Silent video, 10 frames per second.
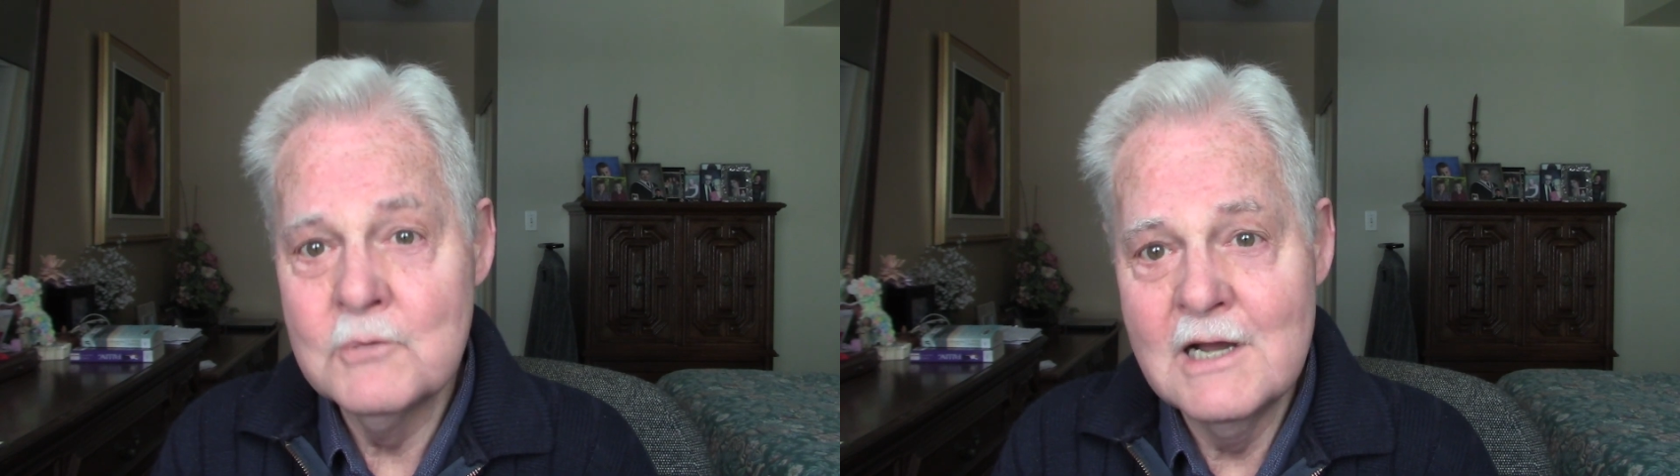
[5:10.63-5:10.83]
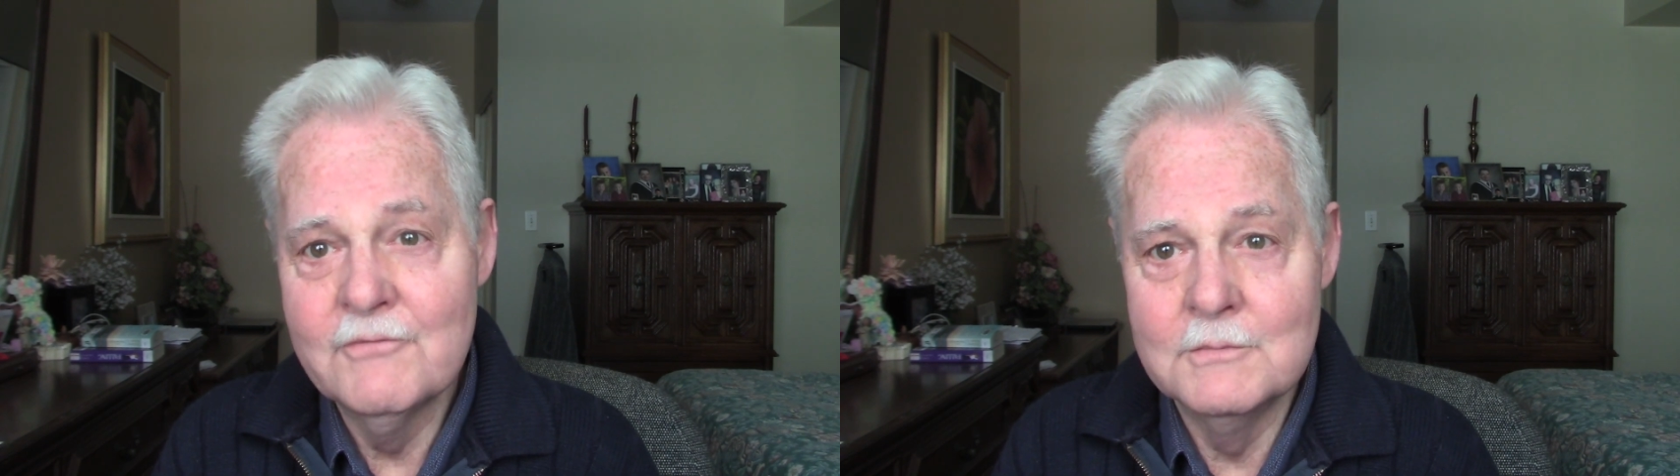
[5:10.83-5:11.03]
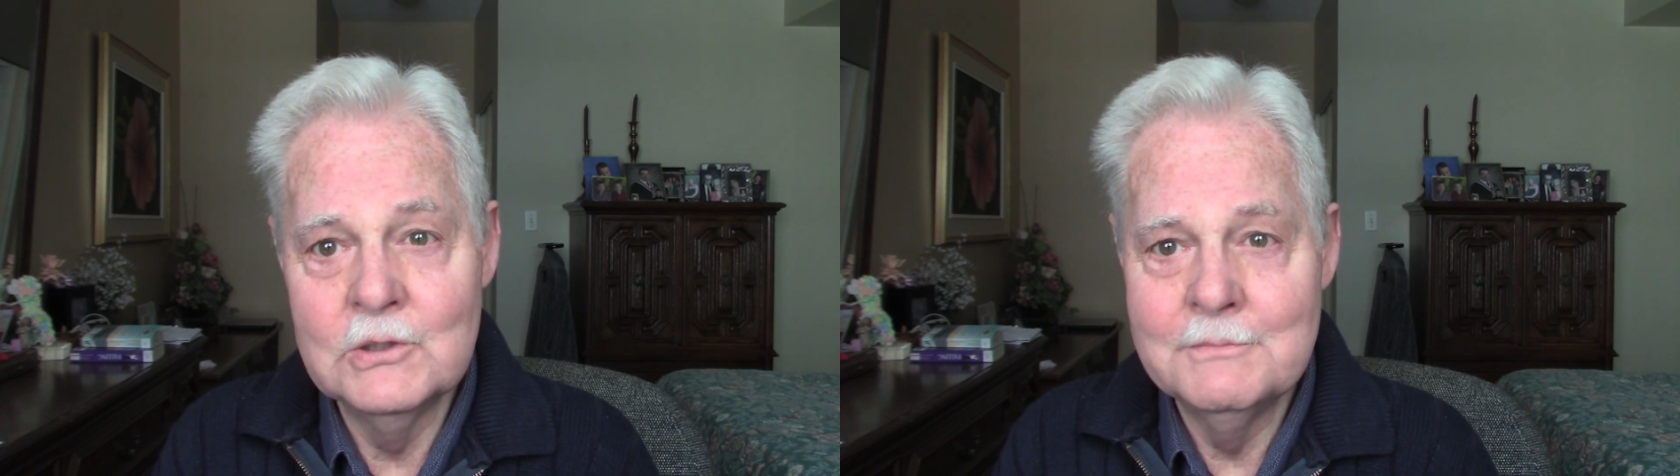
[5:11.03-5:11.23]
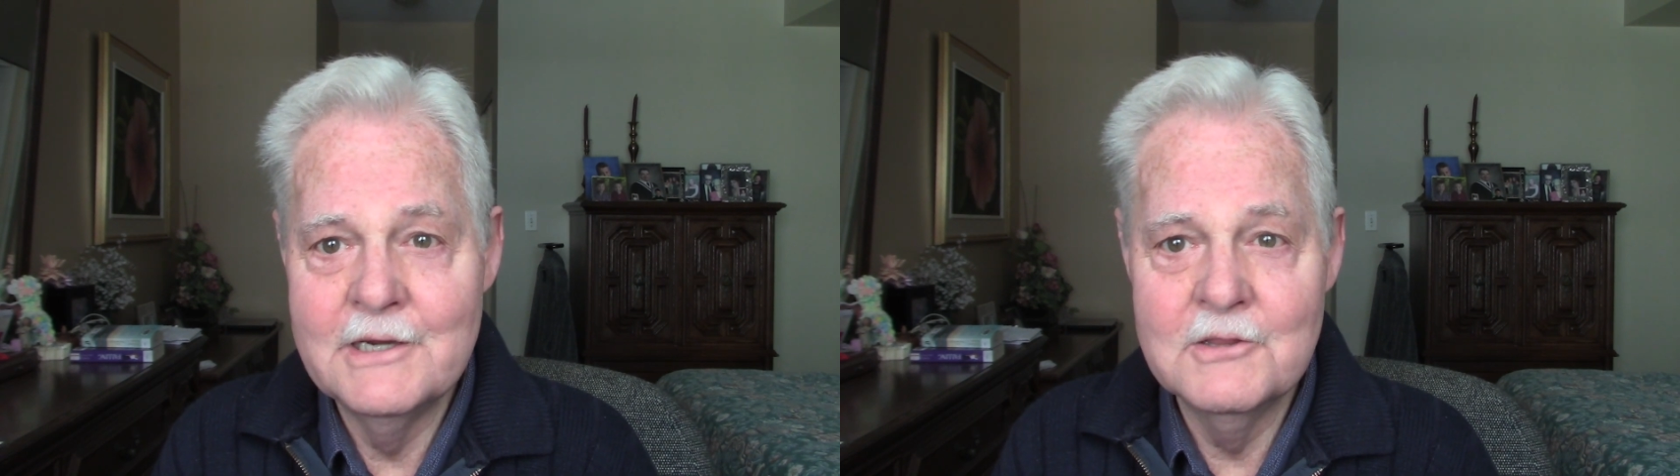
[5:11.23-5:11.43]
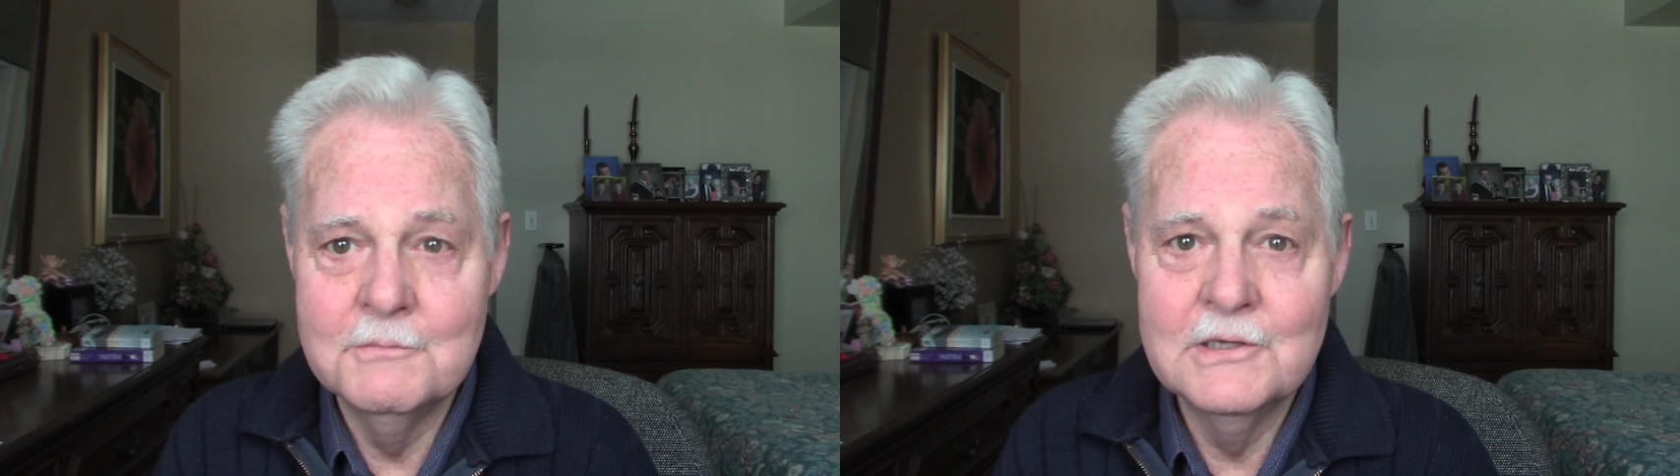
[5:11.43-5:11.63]
profitable
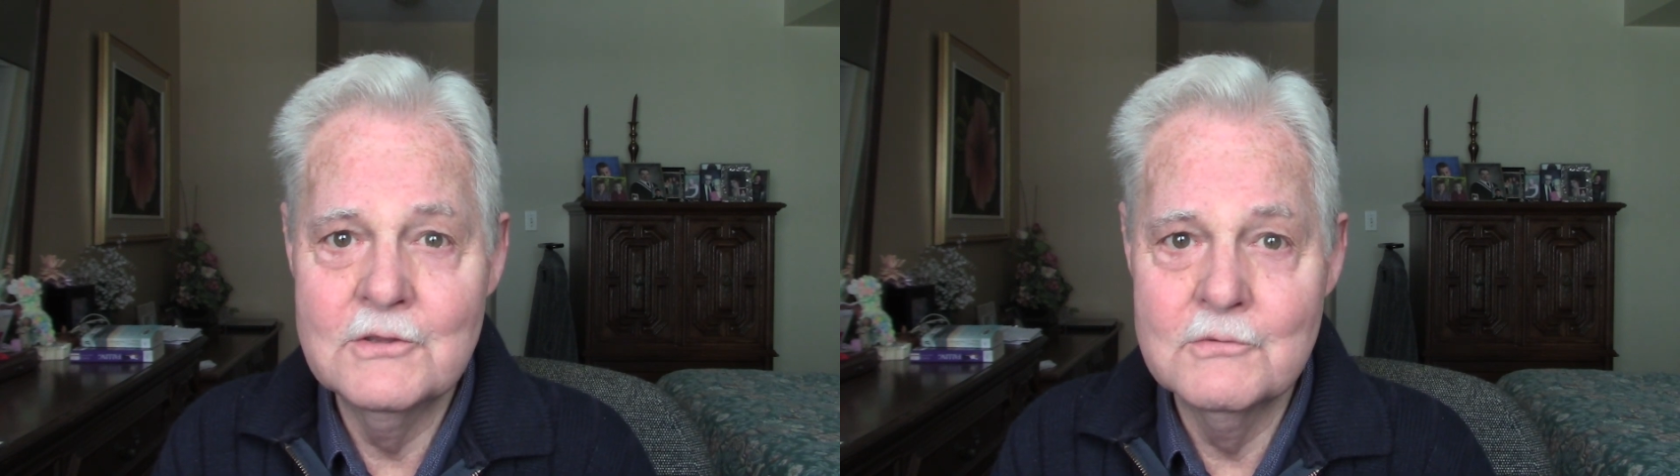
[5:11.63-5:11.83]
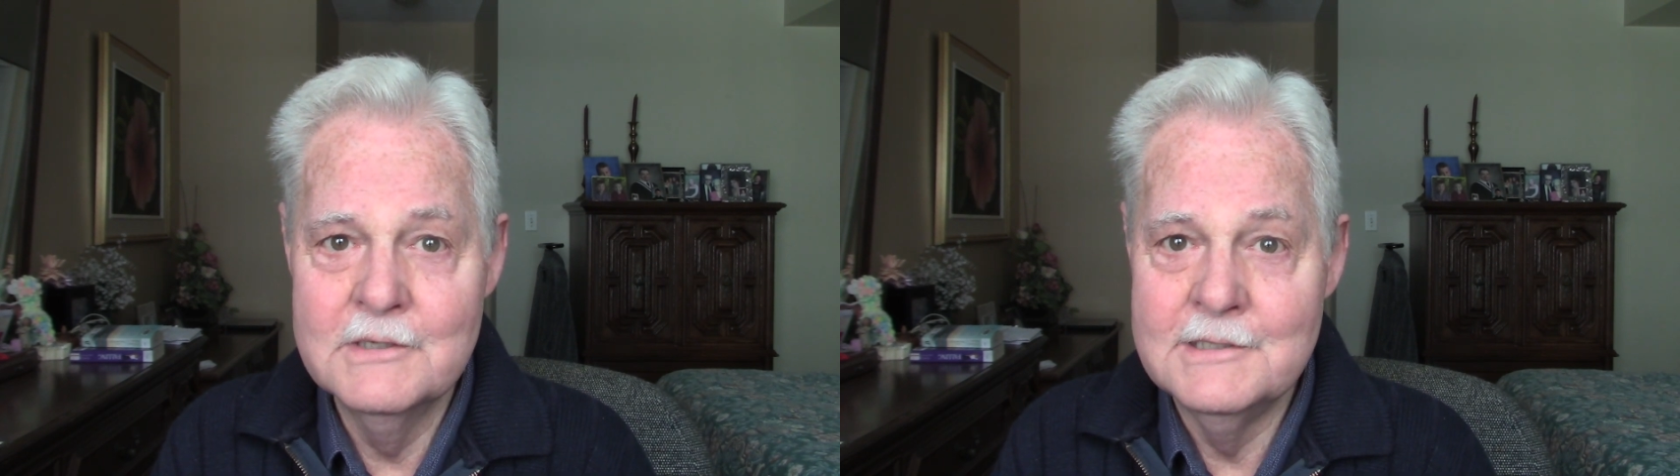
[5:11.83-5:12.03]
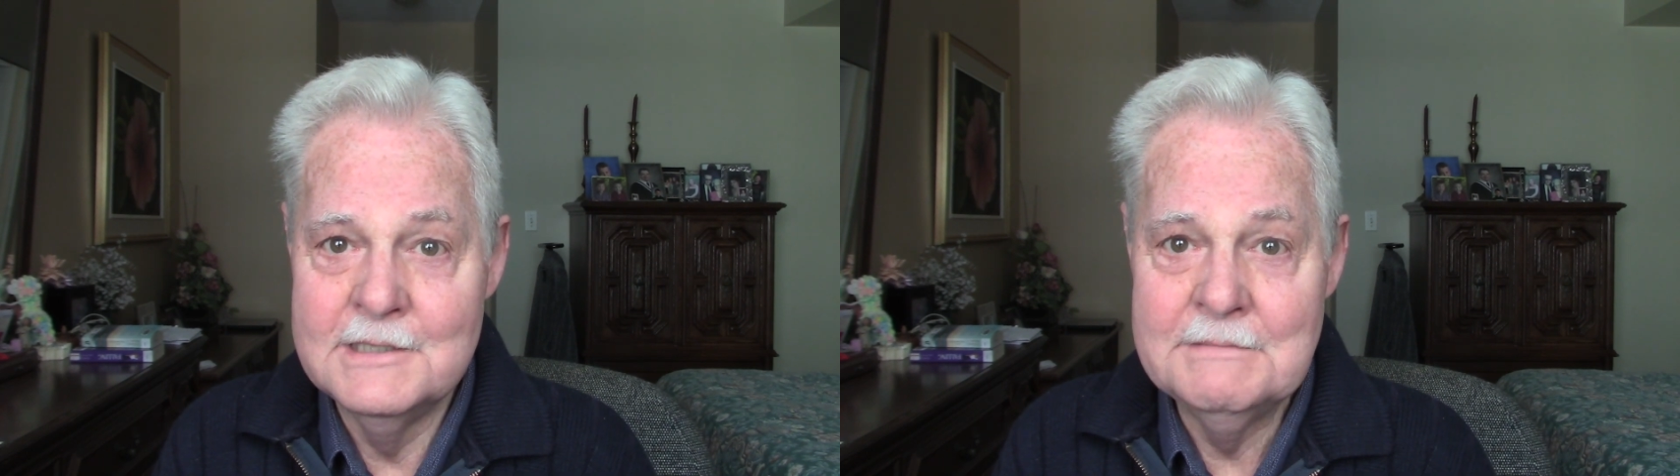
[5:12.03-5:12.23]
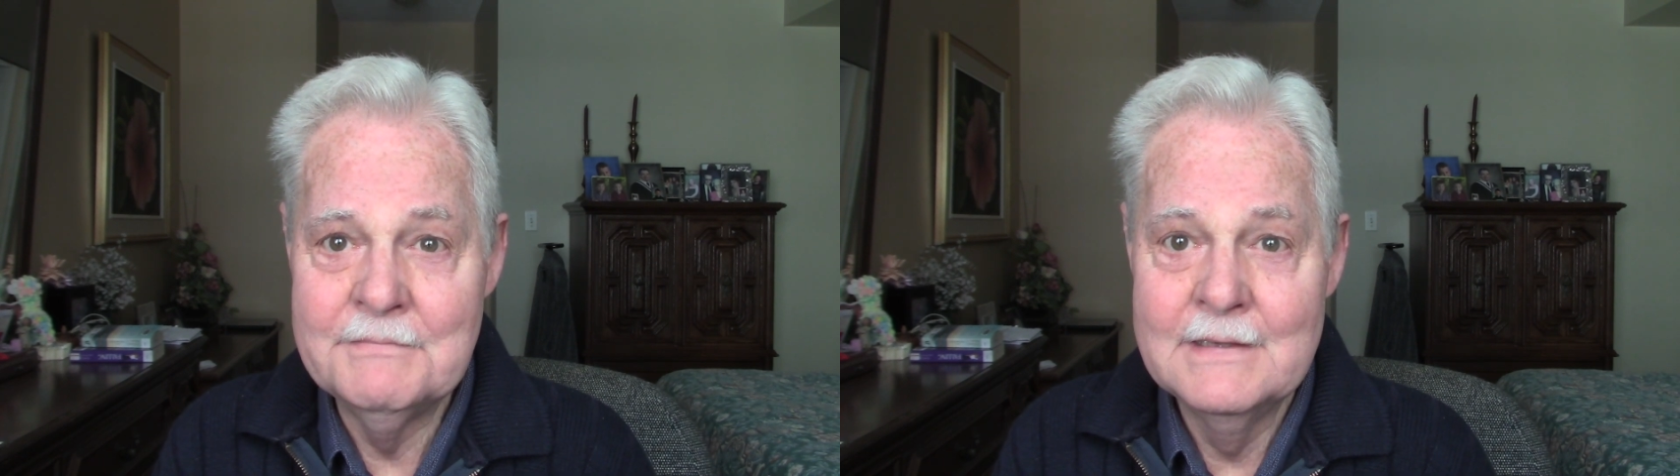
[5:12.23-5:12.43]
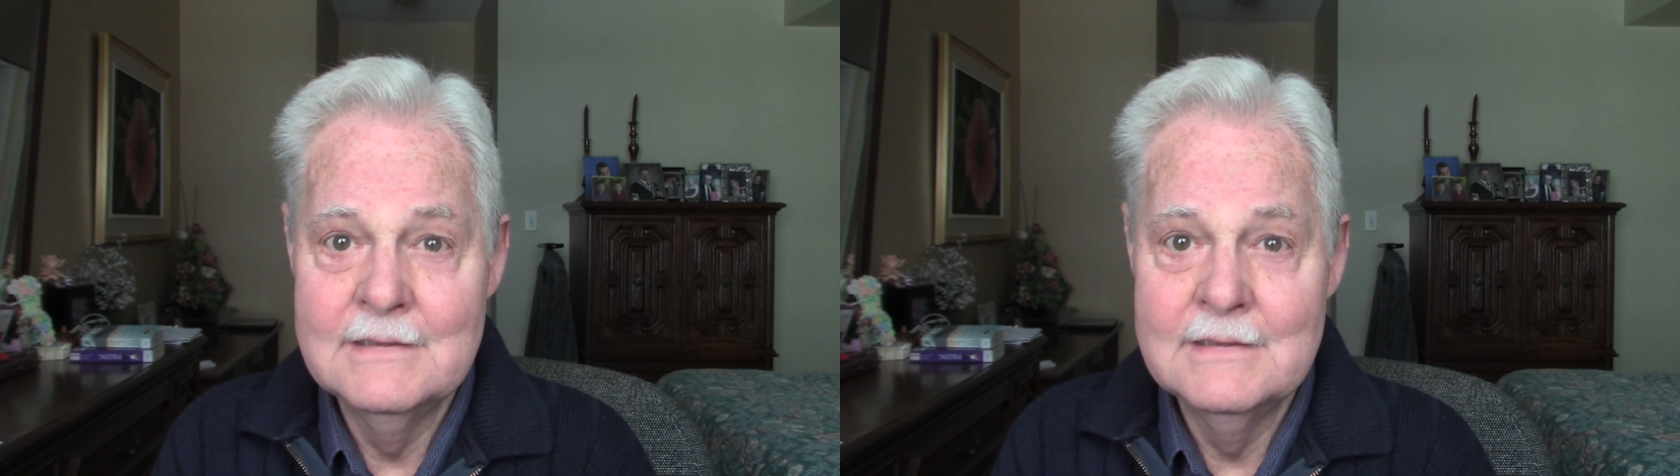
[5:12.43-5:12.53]
by the big three.